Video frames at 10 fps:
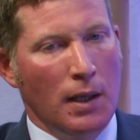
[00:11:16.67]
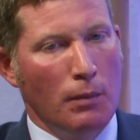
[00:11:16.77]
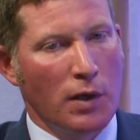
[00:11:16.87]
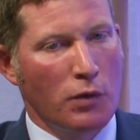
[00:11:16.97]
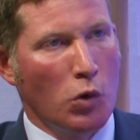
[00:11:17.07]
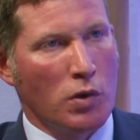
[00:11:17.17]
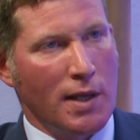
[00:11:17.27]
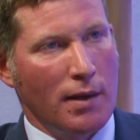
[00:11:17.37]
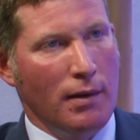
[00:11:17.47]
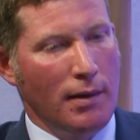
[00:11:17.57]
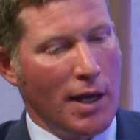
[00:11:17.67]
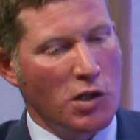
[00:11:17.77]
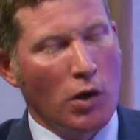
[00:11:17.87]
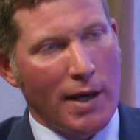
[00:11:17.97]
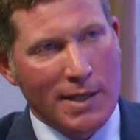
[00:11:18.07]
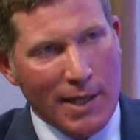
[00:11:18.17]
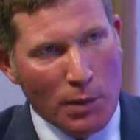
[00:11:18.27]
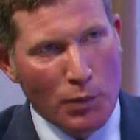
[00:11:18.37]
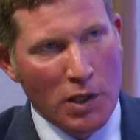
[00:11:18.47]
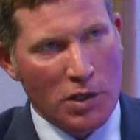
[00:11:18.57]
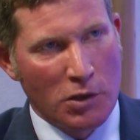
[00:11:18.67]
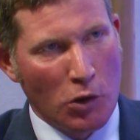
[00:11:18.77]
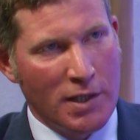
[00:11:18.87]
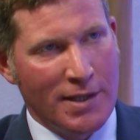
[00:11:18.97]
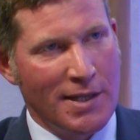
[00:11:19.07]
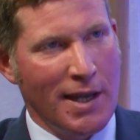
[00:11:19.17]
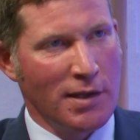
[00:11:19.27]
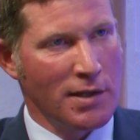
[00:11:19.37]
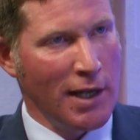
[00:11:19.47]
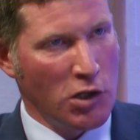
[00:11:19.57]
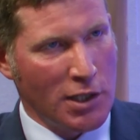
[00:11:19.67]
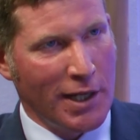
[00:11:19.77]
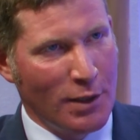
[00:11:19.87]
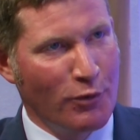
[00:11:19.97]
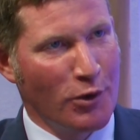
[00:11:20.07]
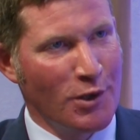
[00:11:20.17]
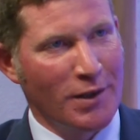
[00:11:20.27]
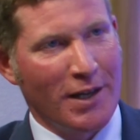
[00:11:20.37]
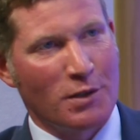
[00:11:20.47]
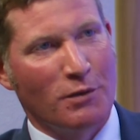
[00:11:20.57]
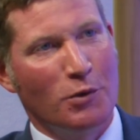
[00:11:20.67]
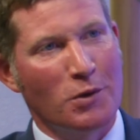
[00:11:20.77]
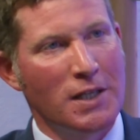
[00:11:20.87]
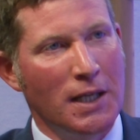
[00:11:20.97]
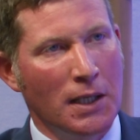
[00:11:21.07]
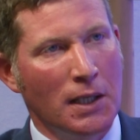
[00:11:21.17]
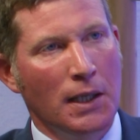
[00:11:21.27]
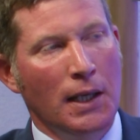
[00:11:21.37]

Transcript: But of course, that's a named person not in the sense legislated for in 2014.